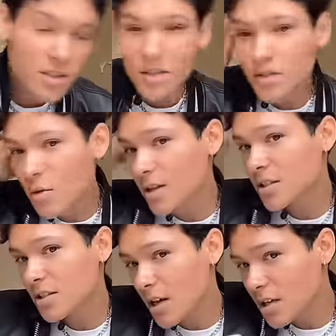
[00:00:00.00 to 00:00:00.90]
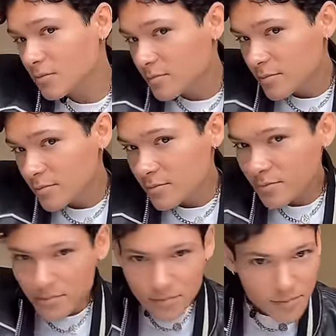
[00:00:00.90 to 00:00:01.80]
situation.
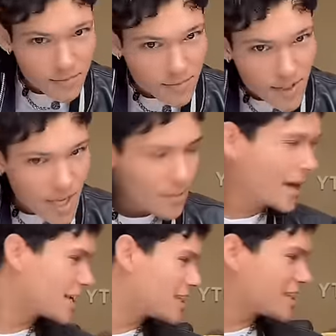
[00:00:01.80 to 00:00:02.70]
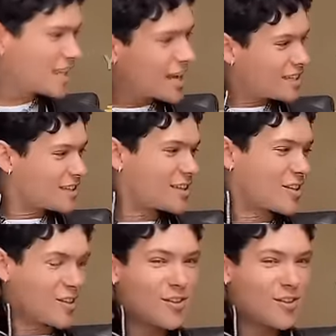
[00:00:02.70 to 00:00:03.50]
But I kind of like the